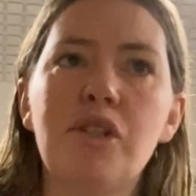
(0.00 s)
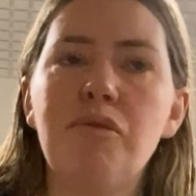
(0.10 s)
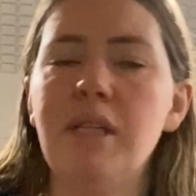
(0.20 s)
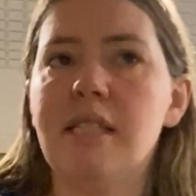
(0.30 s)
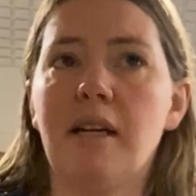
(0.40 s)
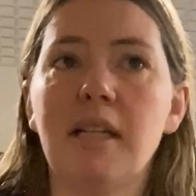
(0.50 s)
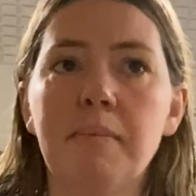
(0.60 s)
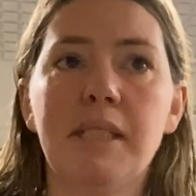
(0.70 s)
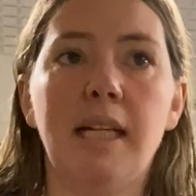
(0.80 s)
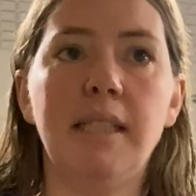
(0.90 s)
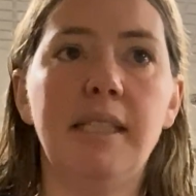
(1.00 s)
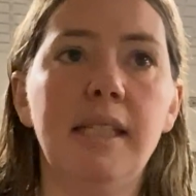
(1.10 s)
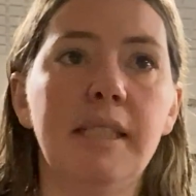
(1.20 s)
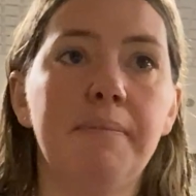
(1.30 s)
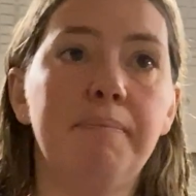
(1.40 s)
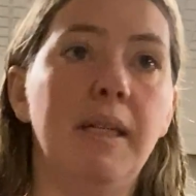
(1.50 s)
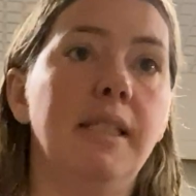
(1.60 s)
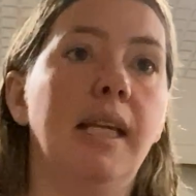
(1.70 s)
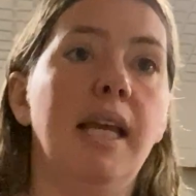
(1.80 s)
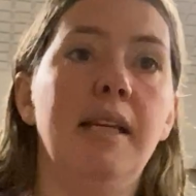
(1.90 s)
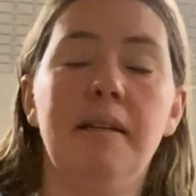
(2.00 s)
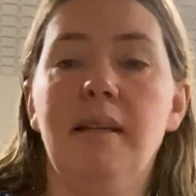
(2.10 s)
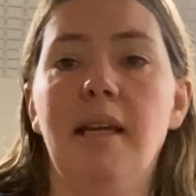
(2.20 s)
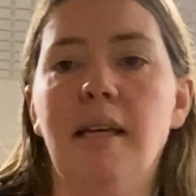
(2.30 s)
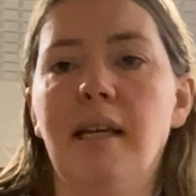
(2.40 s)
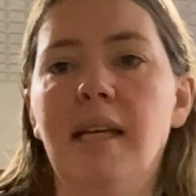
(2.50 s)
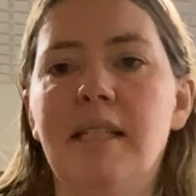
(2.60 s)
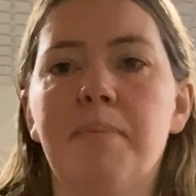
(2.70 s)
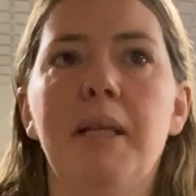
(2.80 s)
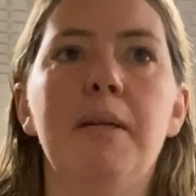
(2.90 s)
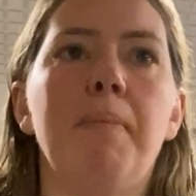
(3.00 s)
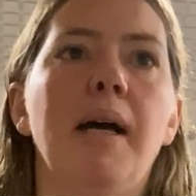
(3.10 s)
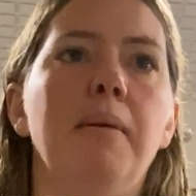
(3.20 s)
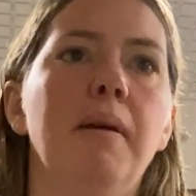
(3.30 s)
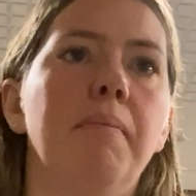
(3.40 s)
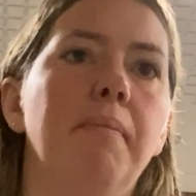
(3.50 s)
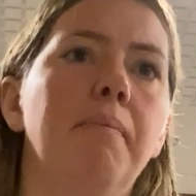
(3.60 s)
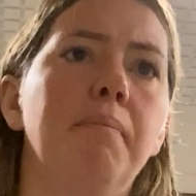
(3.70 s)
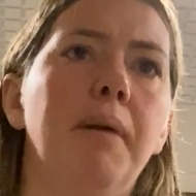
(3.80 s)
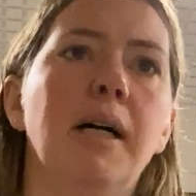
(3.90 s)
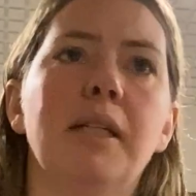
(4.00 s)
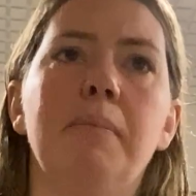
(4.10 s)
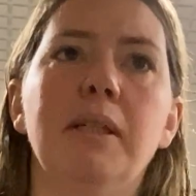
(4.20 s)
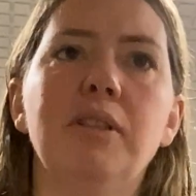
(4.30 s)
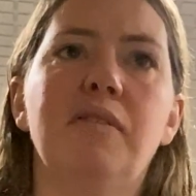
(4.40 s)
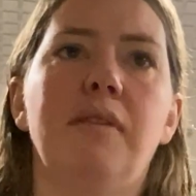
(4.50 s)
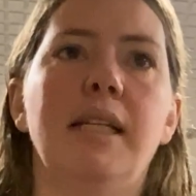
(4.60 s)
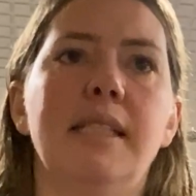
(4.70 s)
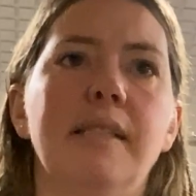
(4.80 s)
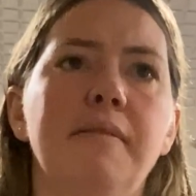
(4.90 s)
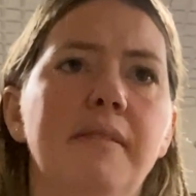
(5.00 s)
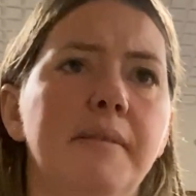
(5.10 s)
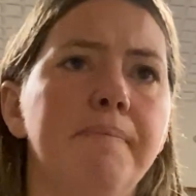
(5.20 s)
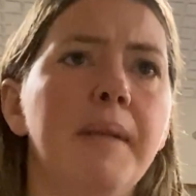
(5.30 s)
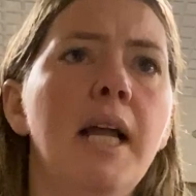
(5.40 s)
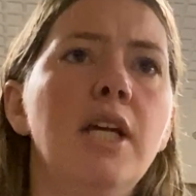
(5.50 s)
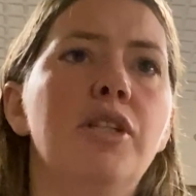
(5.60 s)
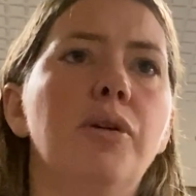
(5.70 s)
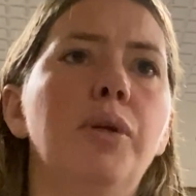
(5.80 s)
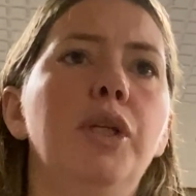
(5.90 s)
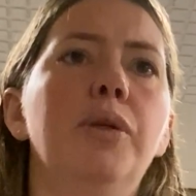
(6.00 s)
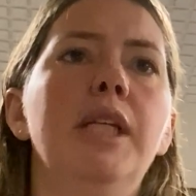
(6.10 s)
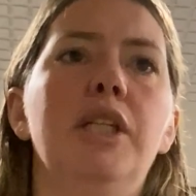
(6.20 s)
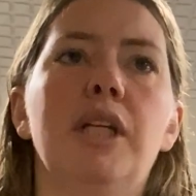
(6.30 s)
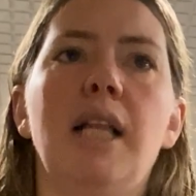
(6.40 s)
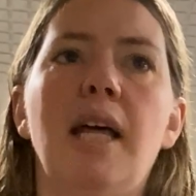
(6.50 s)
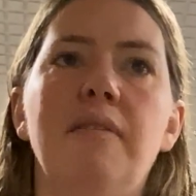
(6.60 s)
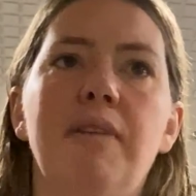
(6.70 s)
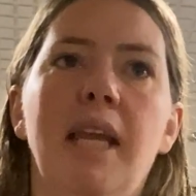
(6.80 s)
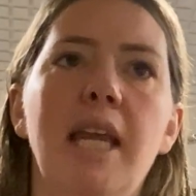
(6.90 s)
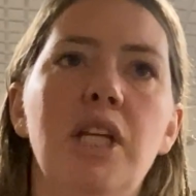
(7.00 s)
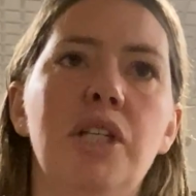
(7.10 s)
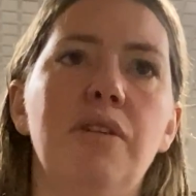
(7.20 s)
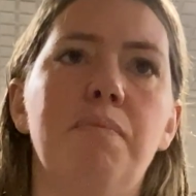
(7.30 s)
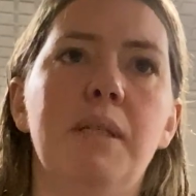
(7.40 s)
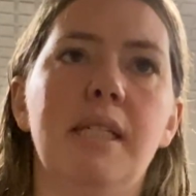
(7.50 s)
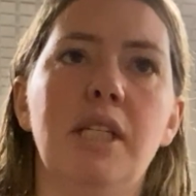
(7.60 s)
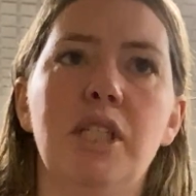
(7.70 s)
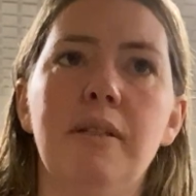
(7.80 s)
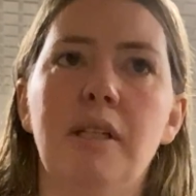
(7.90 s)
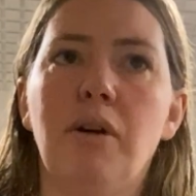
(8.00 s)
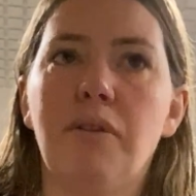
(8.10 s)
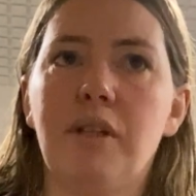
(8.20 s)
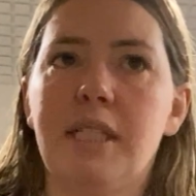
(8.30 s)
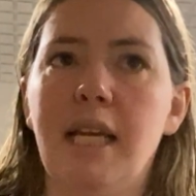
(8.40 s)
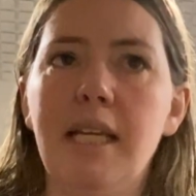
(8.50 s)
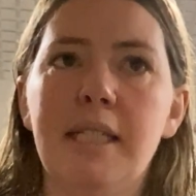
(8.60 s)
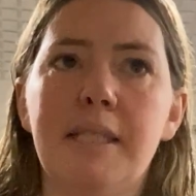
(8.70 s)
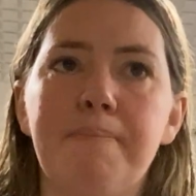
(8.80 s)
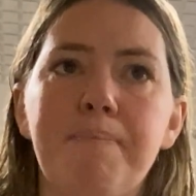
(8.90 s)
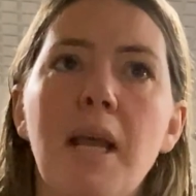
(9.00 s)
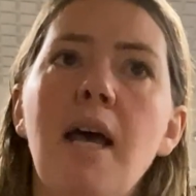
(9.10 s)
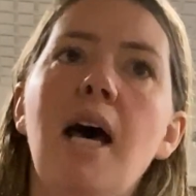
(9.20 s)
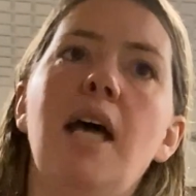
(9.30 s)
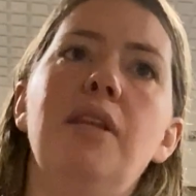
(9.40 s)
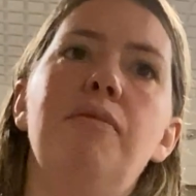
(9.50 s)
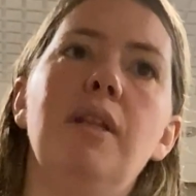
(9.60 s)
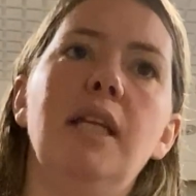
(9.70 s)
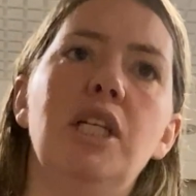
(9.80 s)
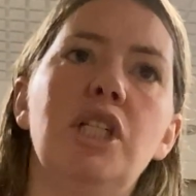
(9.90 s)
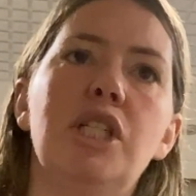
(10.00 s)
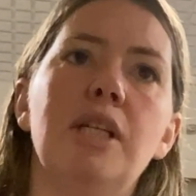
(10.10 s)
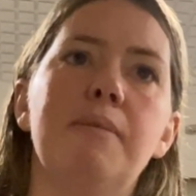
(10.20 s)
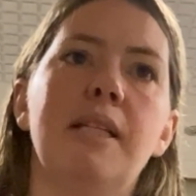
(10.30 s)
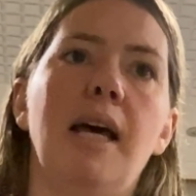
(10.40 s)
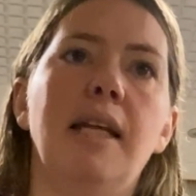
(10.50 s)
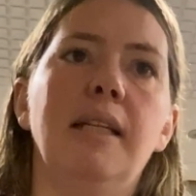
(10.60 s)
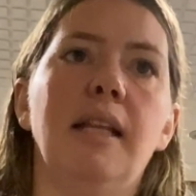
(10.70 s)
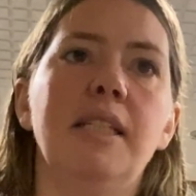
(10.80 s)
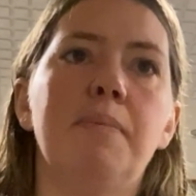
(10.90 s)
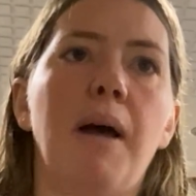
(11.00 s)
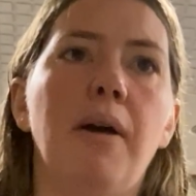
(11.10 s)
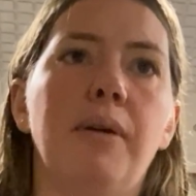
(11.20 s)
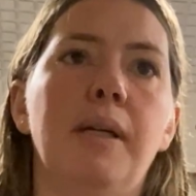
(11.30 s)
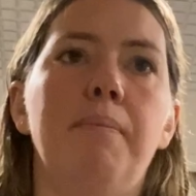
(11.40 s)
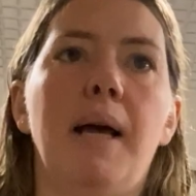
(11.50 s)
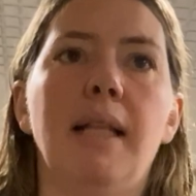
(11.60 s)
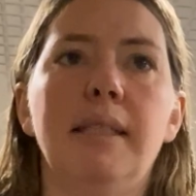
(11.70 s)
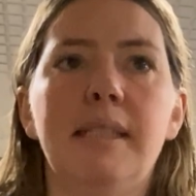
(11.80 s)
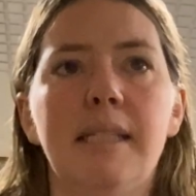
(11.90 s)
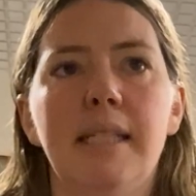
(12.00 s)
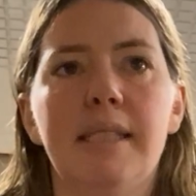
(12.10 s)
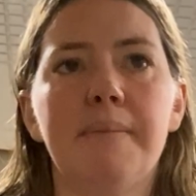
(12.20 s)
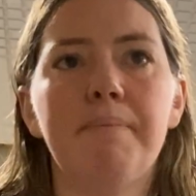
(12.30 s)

3 circumstances, as again explained by Burke, Mills, Francis. So you need your clarification of position the author takes, and the relationships that analyse power and balances.